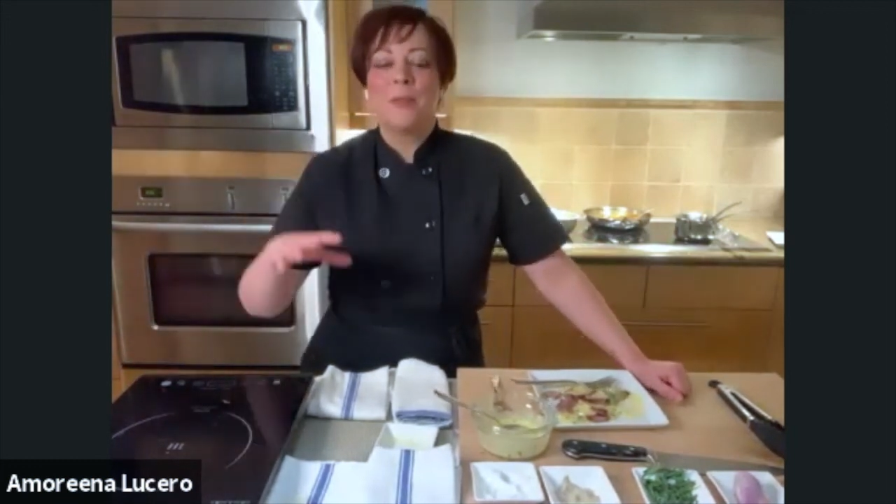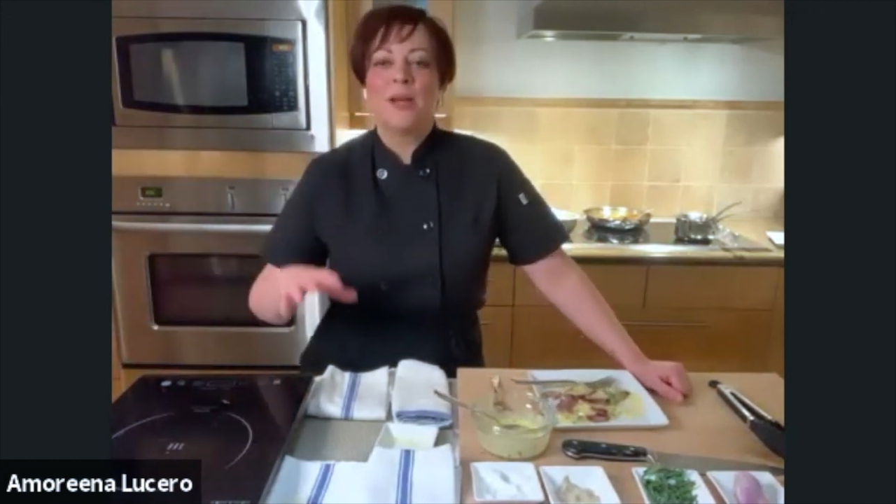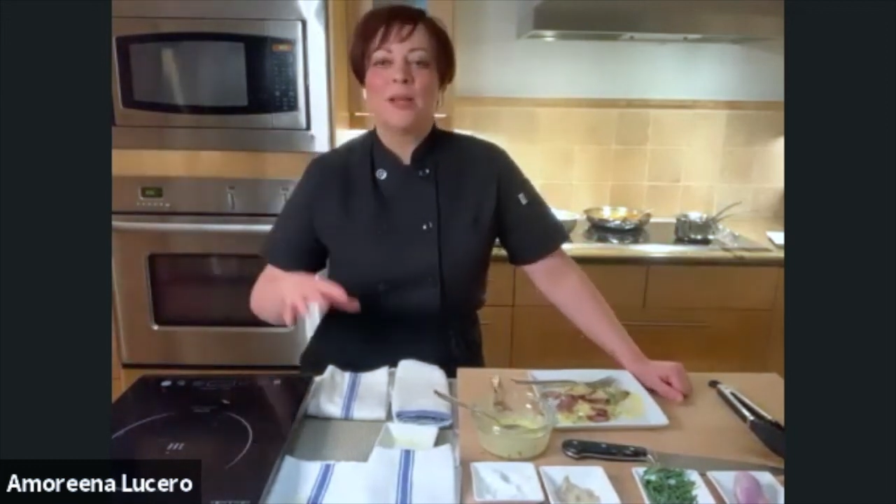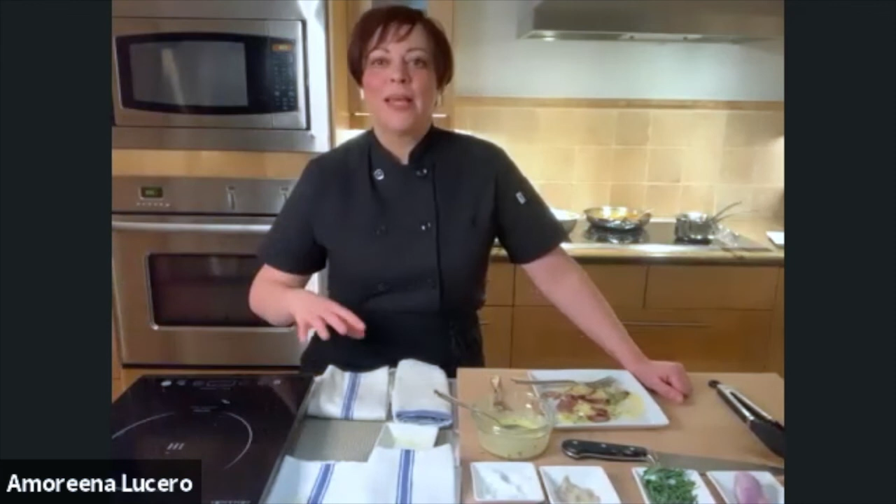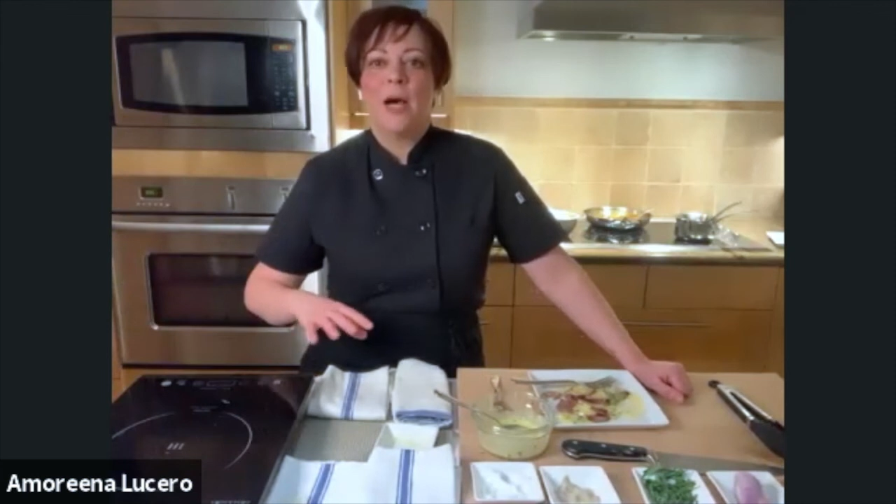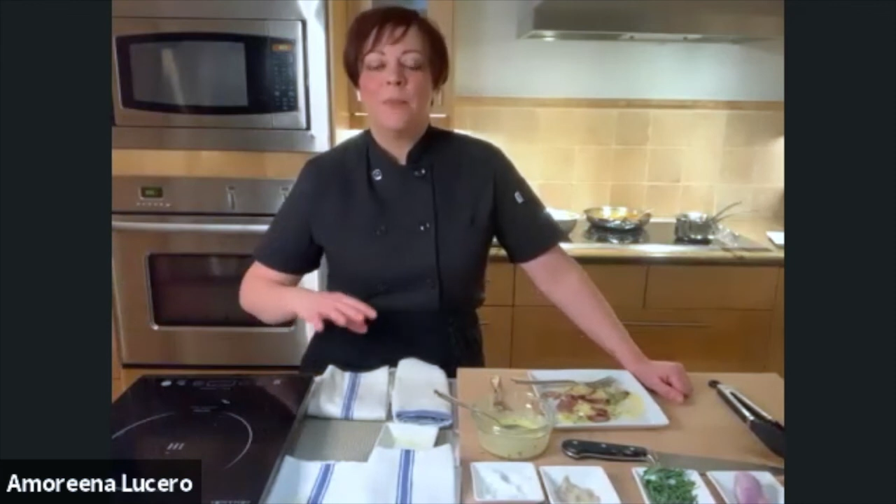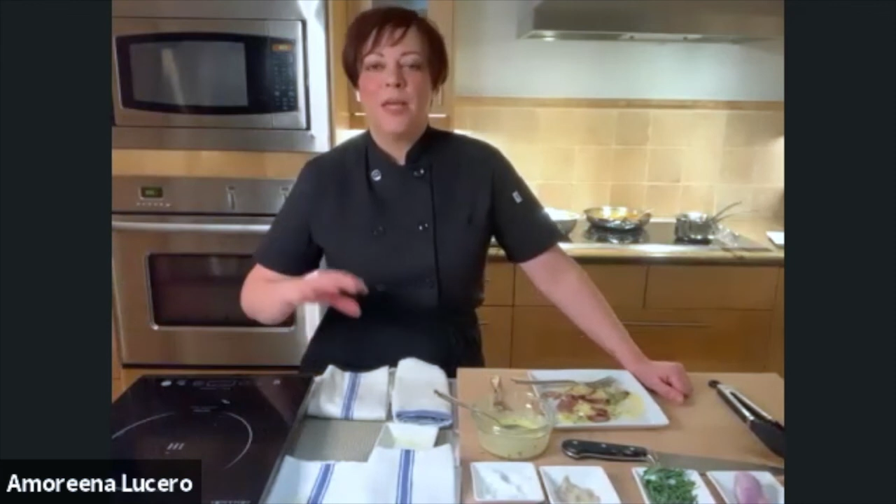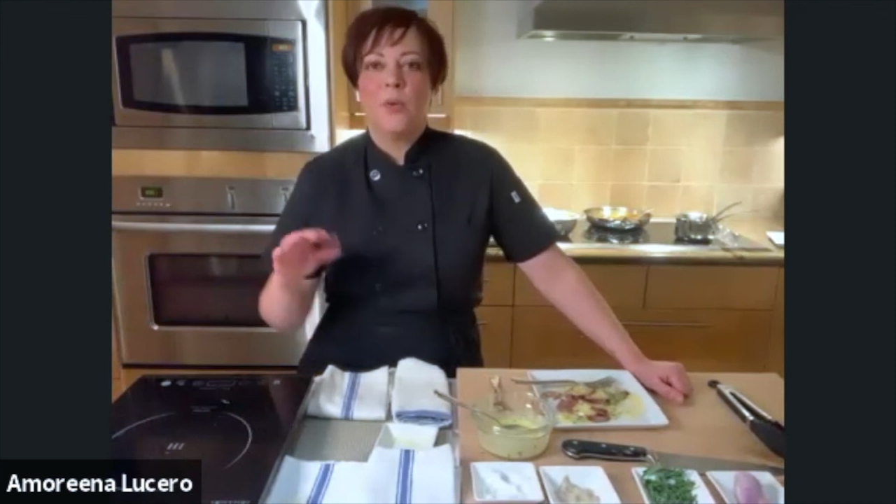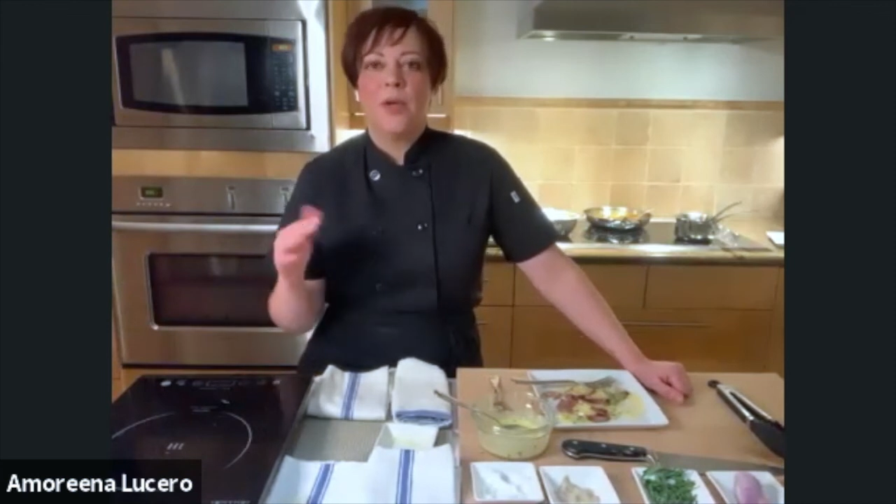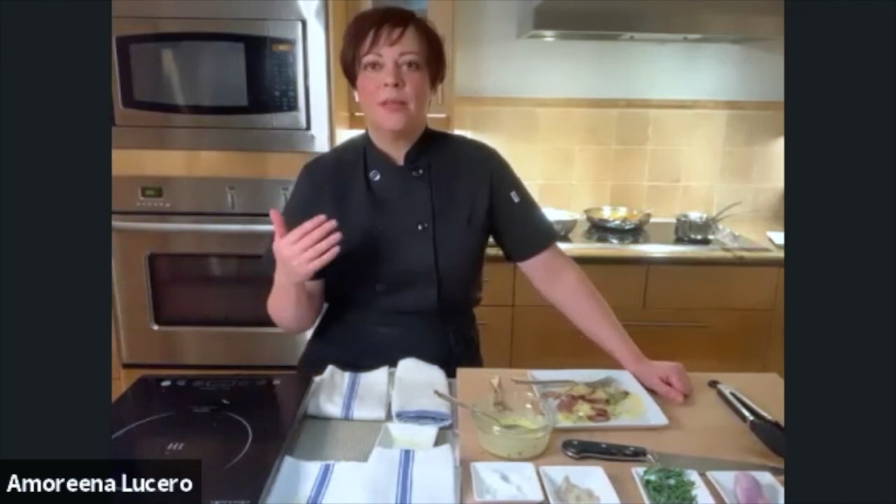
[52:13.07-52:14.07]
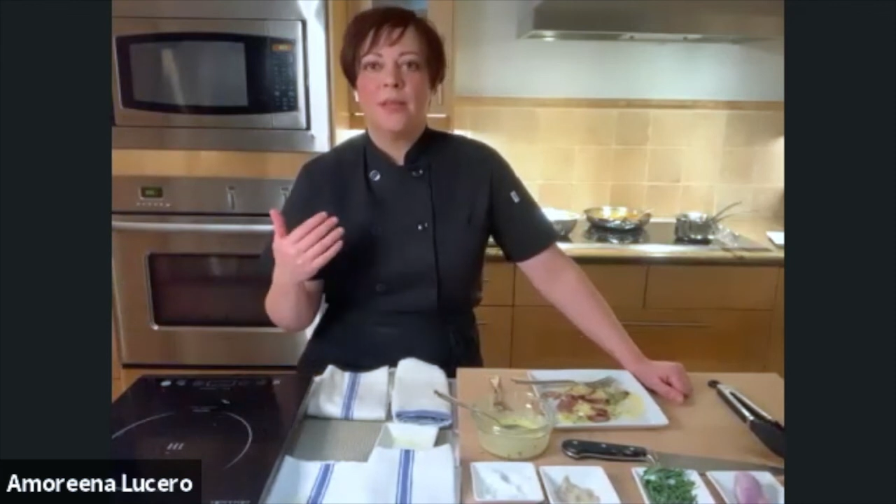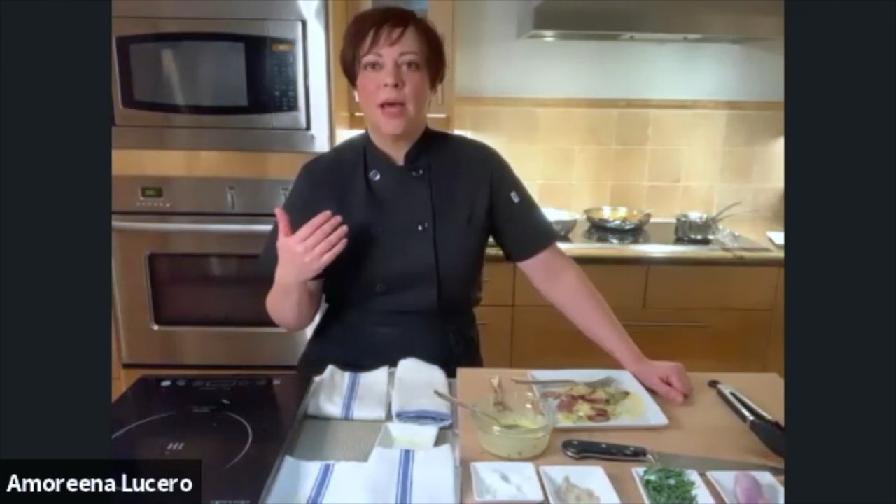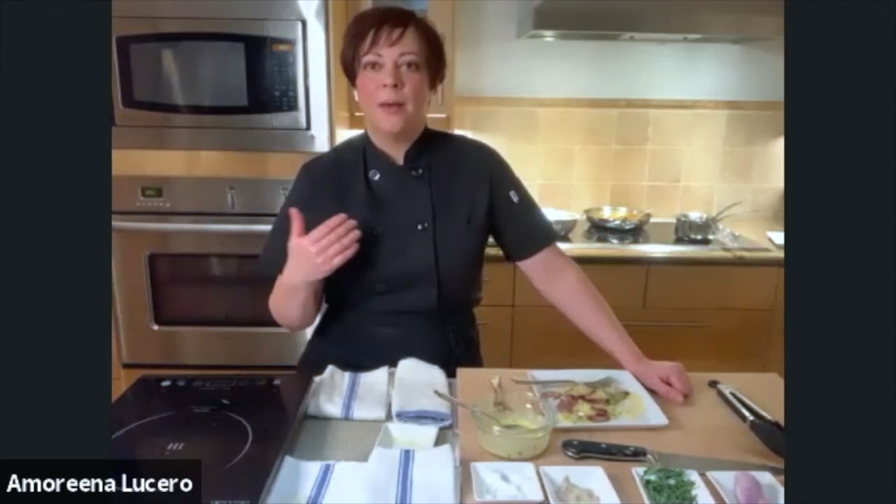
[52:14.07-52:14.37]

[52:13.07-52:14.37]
primarily helping with